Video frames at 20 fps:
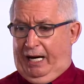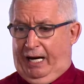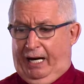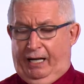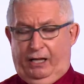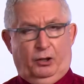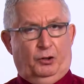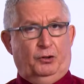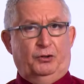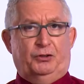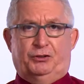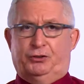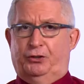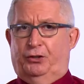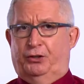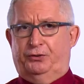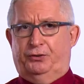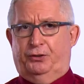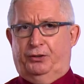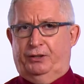And a good
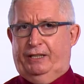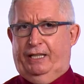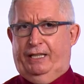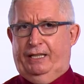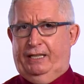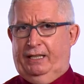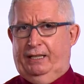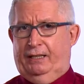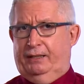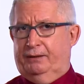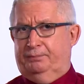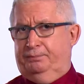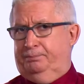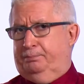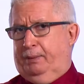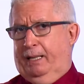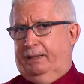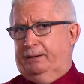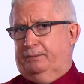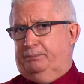source for
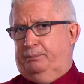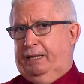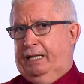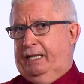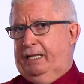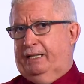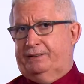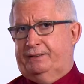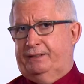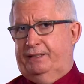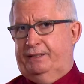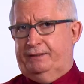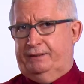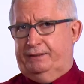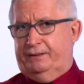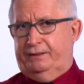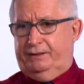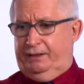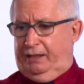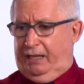data
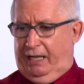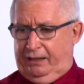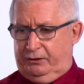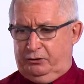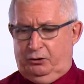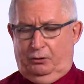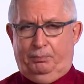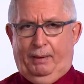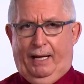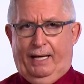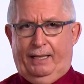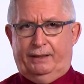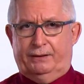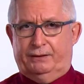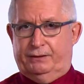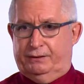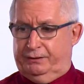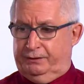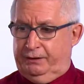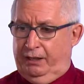sets is the actual
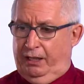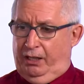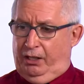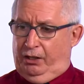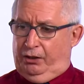packages.